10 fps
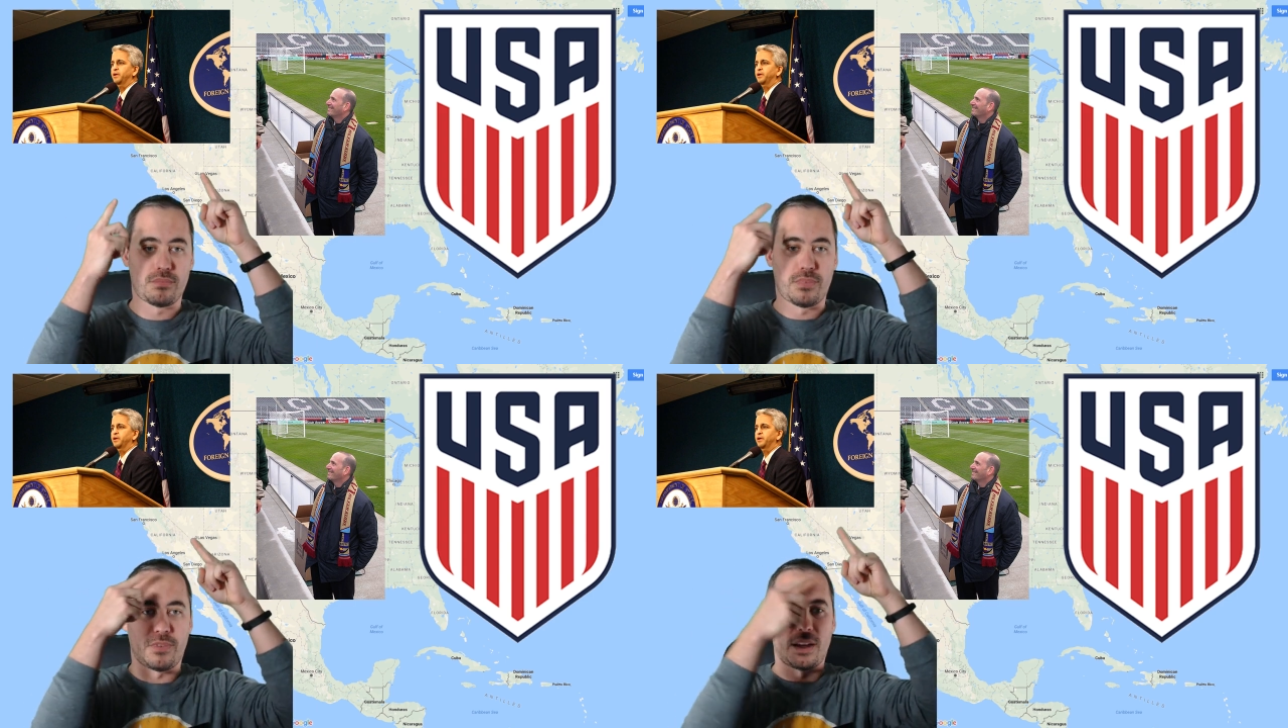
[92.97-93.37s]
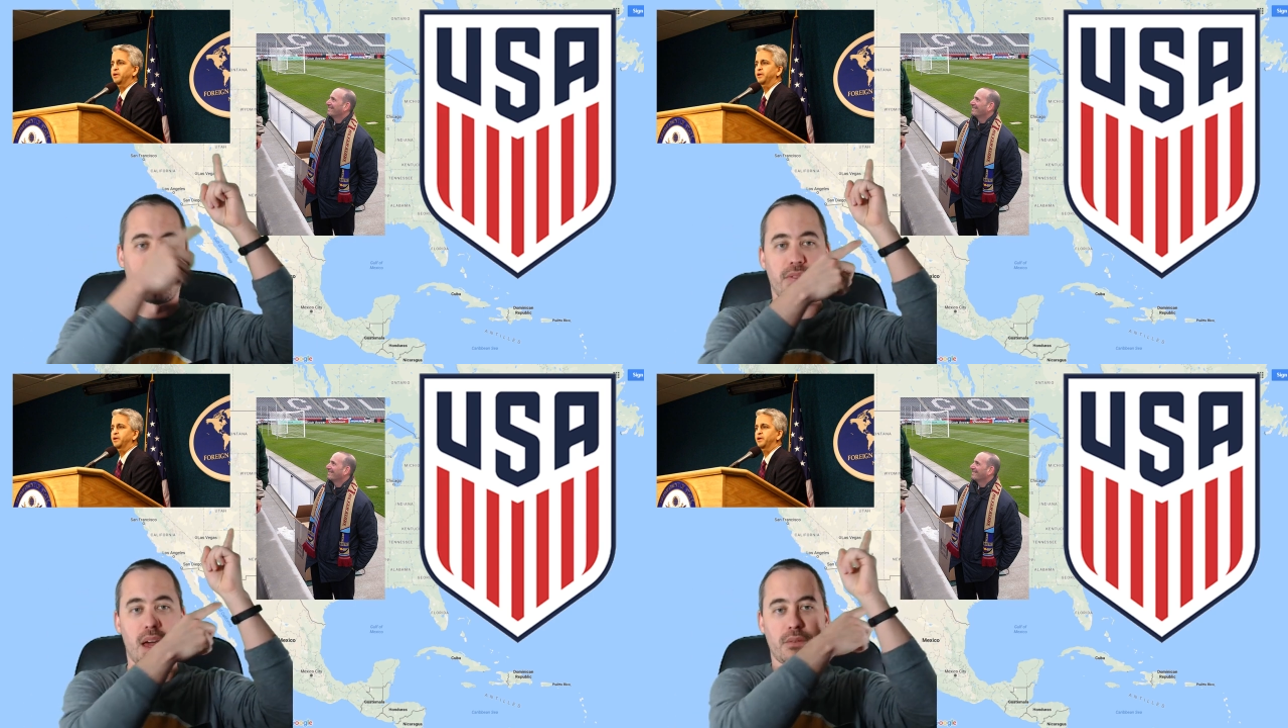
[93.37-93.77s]
if I can
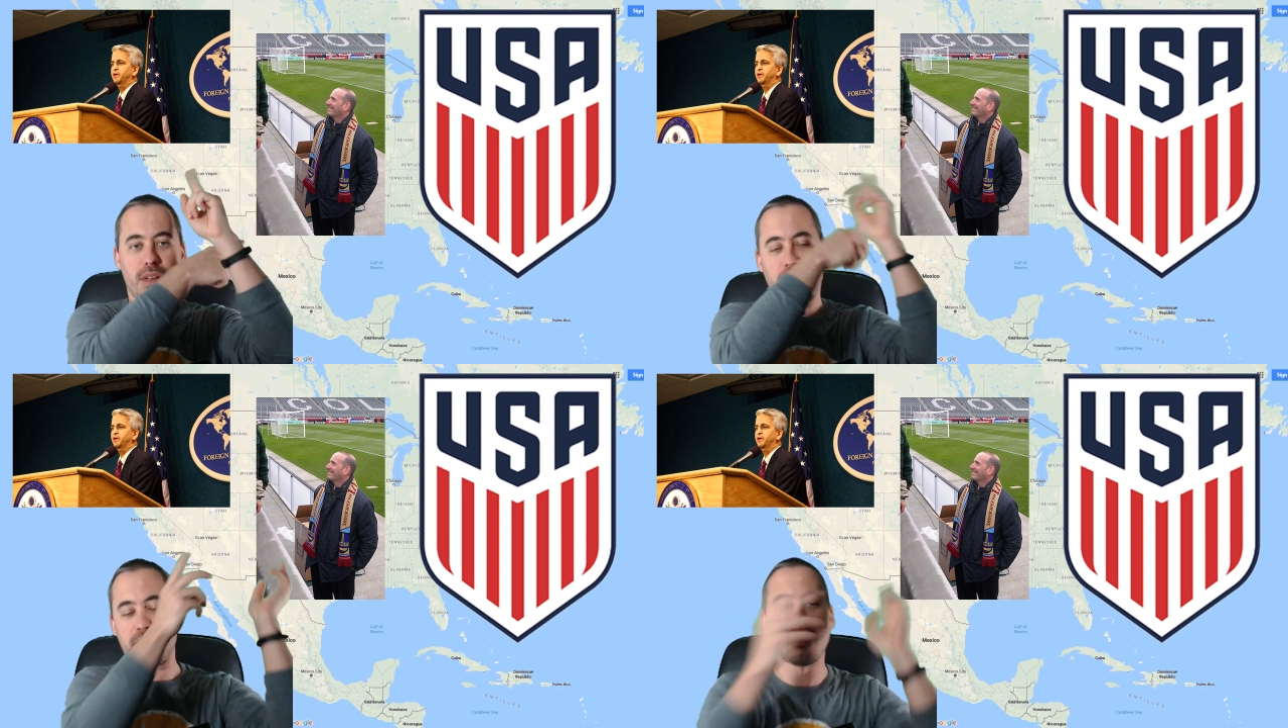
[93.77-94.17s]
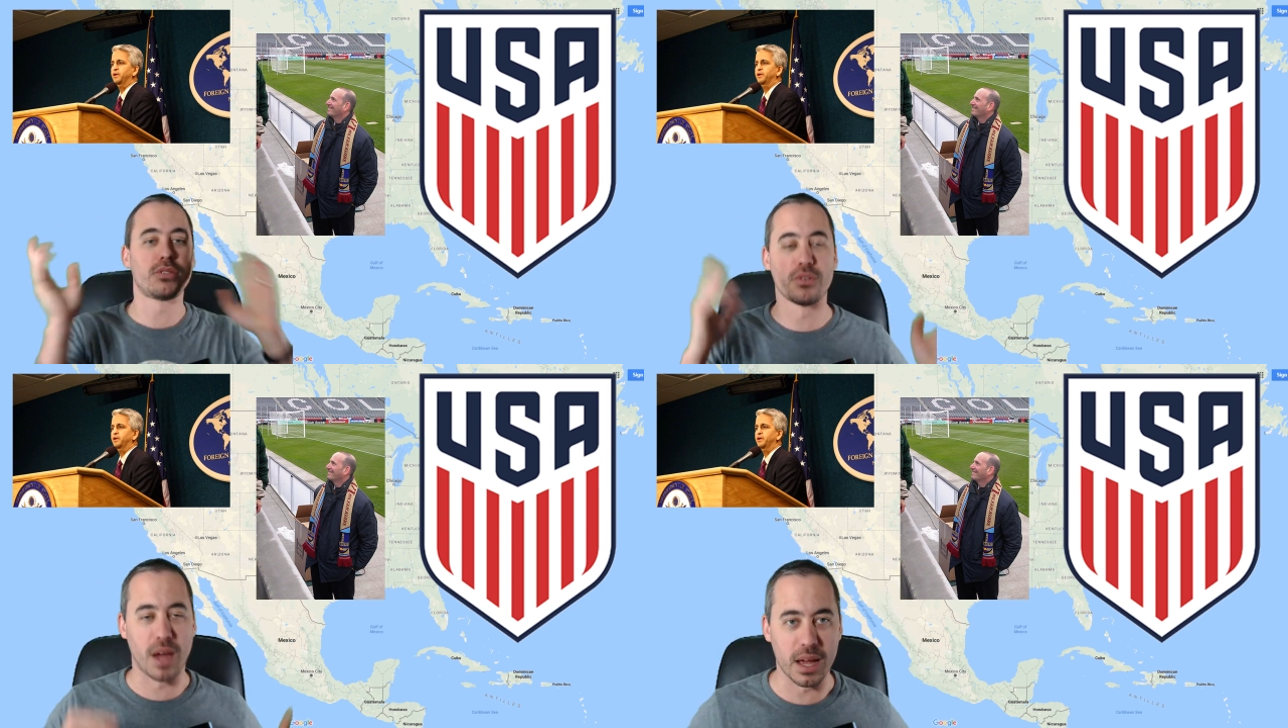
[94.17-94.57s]
get that, yeah, those
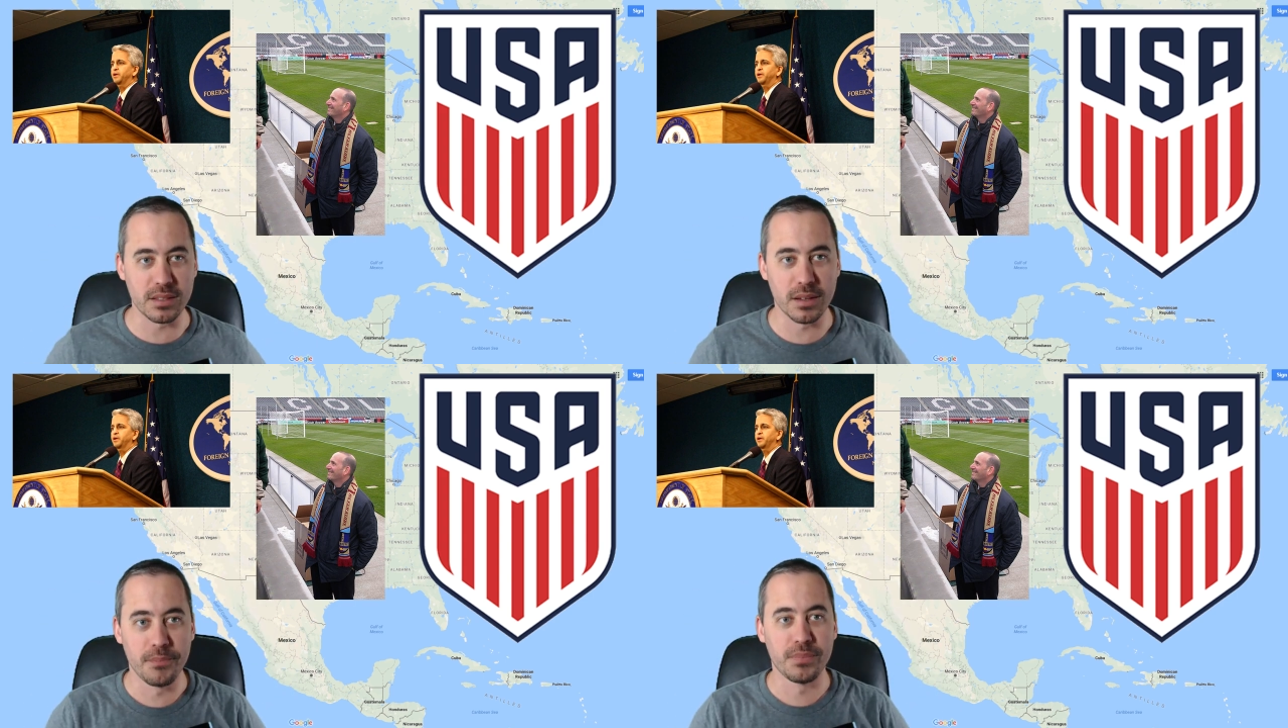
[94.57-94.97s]
two guys,